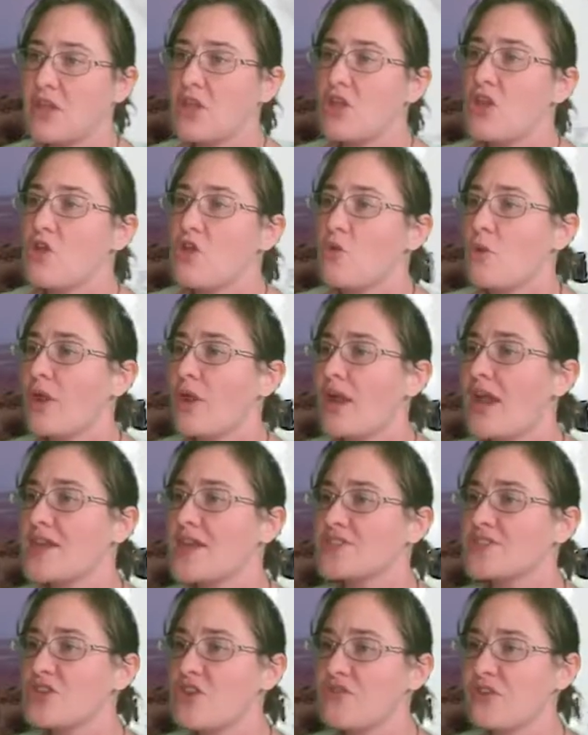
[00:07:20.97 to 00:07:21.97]
Whereas
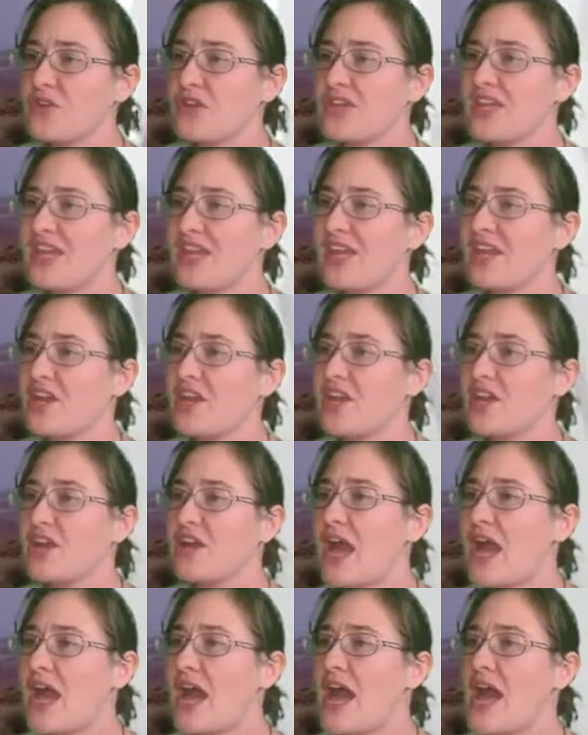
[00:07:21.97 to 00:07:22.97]
over here
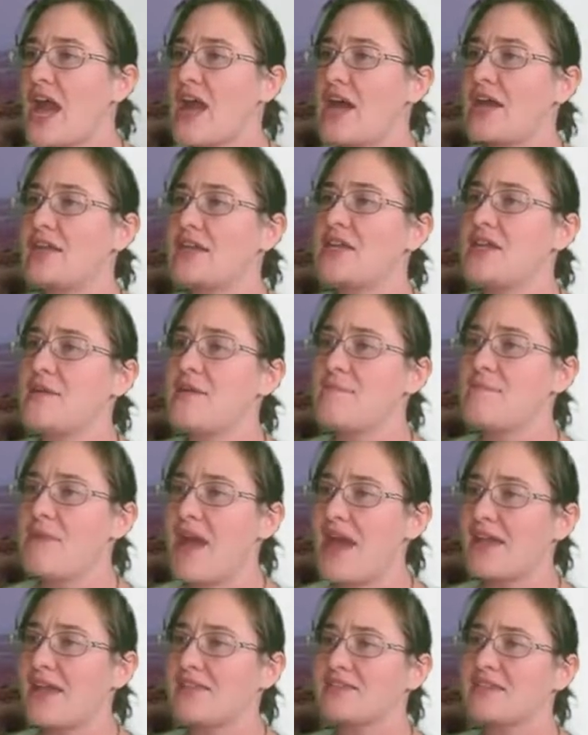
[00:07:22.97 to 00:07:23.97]
on my
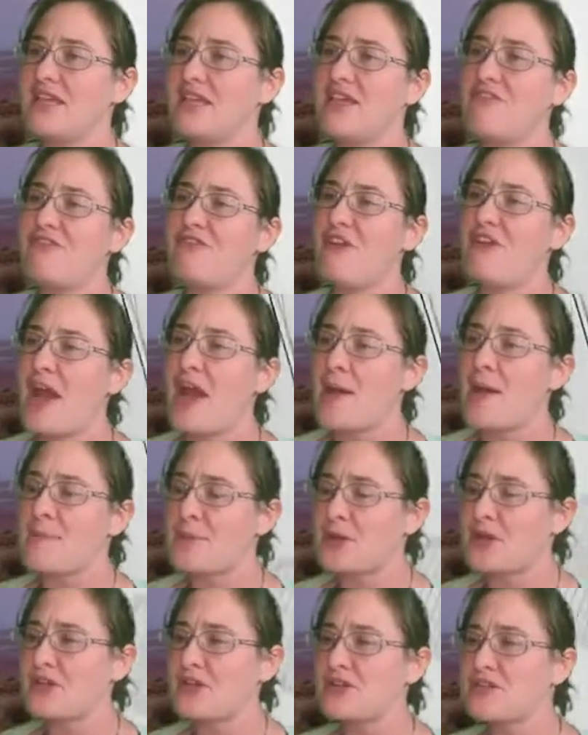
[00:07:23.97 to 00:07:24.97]
leaf
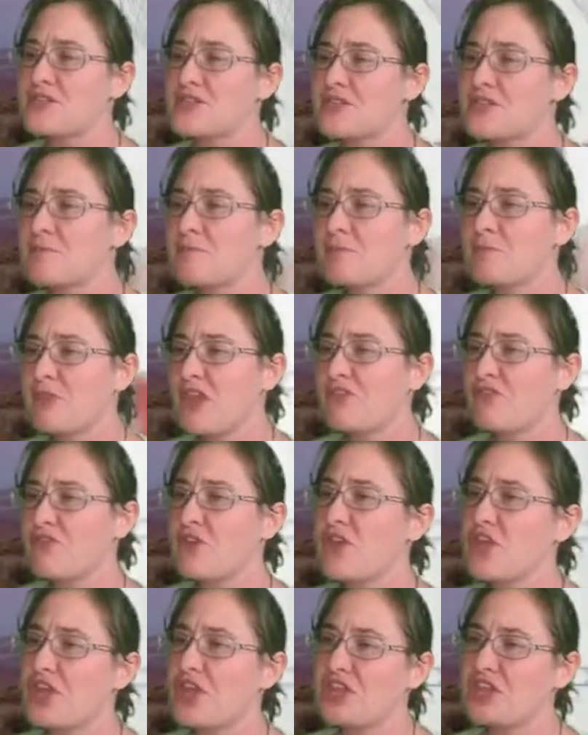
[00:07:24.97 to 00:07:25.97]
hoppers, if we
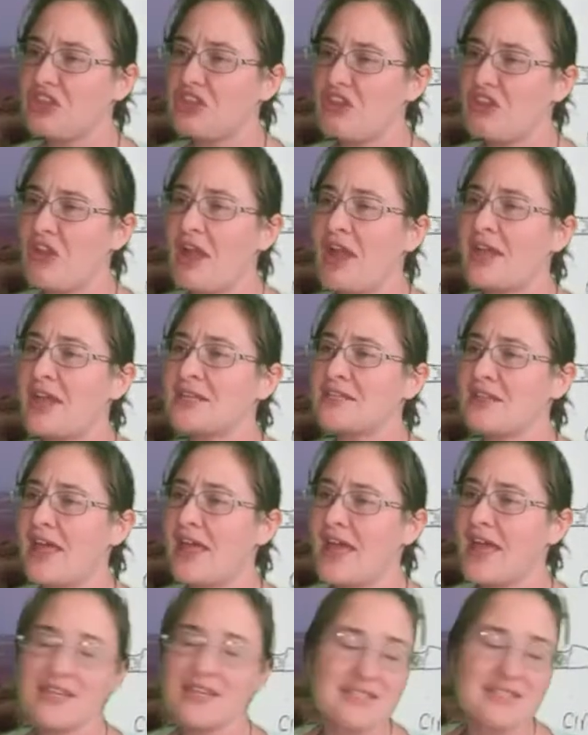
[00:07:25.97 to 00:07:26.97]
look at their hind
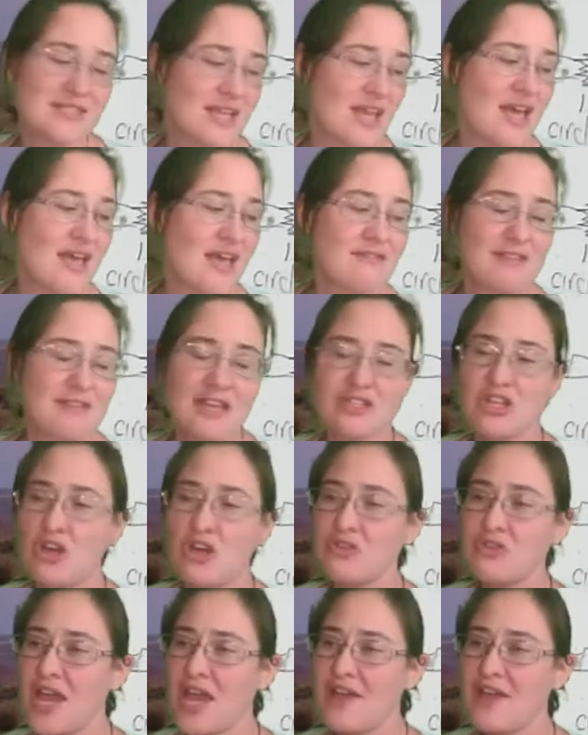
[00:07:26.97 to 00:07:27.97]
legs, they don't
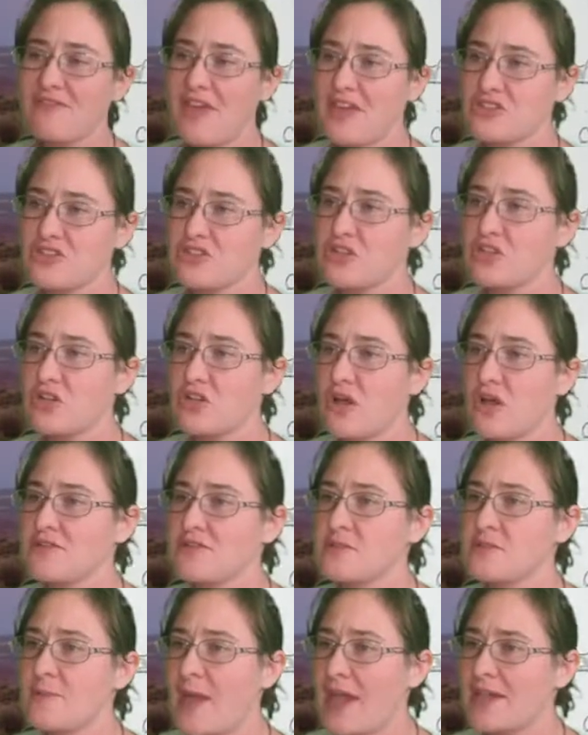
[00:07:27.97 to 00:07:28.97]
have that circle of
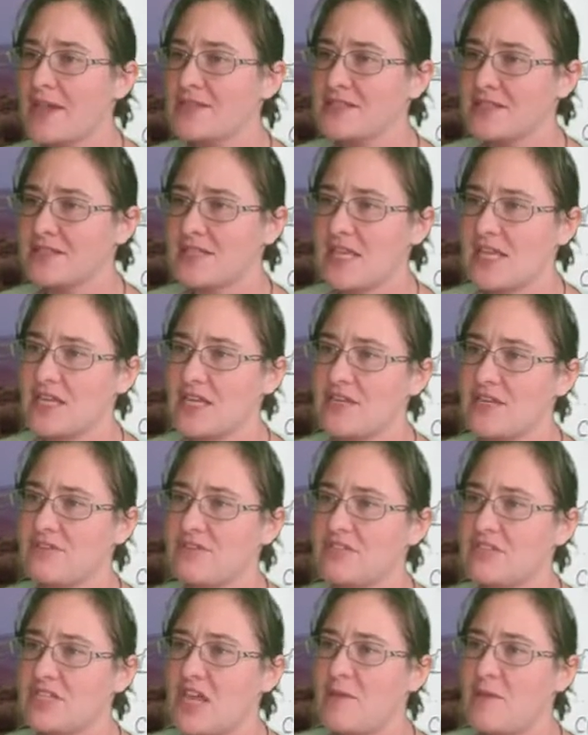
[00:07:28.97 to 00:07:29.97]
spines at the end of the
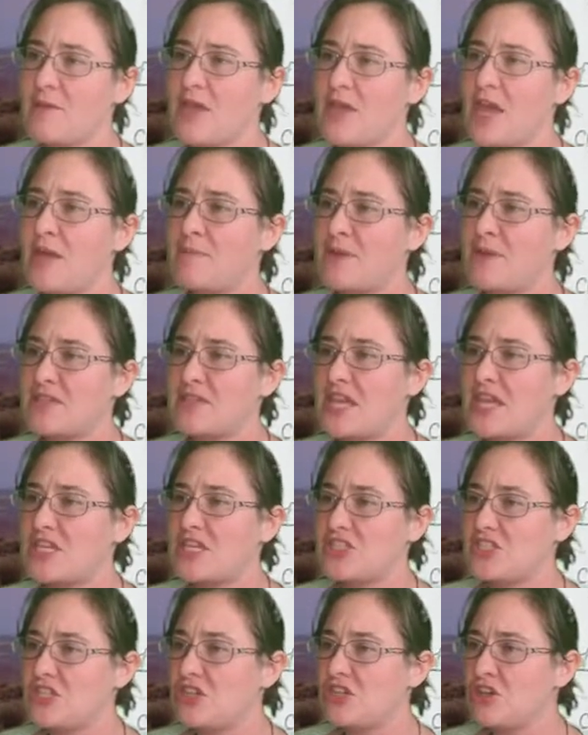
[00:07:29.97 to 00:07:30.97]
tibia, but they
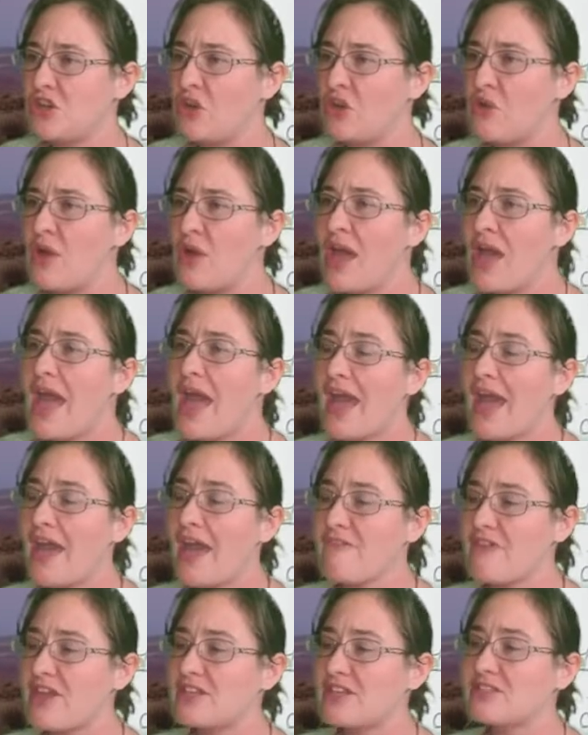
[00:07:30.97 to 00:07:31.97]
do have
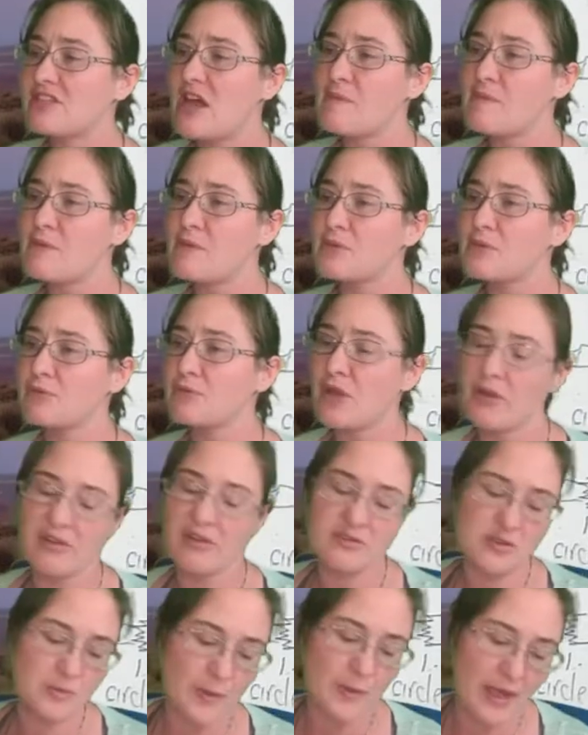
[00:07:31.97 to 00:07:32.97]
a double row of
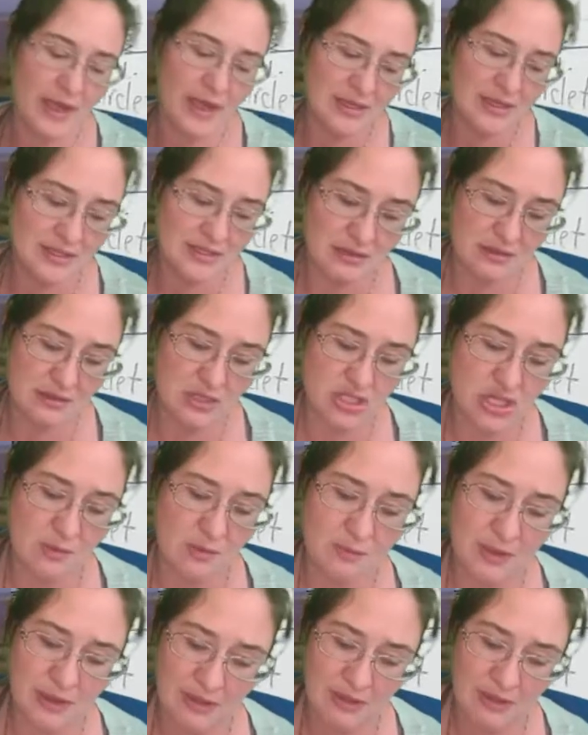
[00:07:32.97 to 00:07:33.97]
spines on the
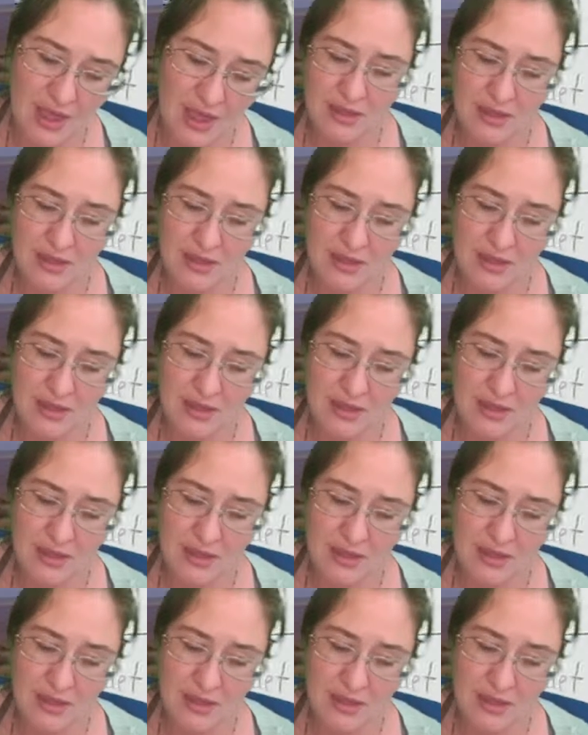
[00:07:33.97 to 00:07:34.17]
jumping leg.